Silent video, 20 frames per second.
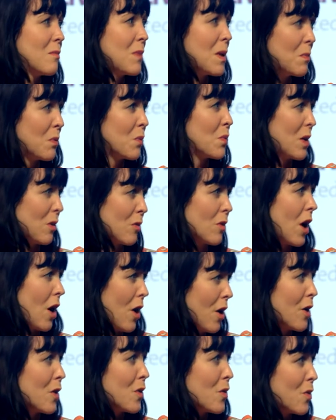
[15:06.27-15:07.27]
people will
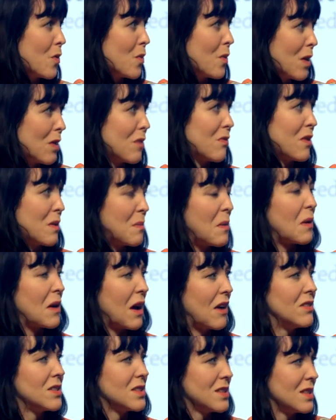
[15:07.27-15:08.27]
go with a female
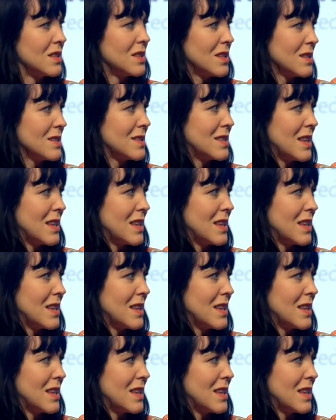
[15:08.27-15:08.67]
character that does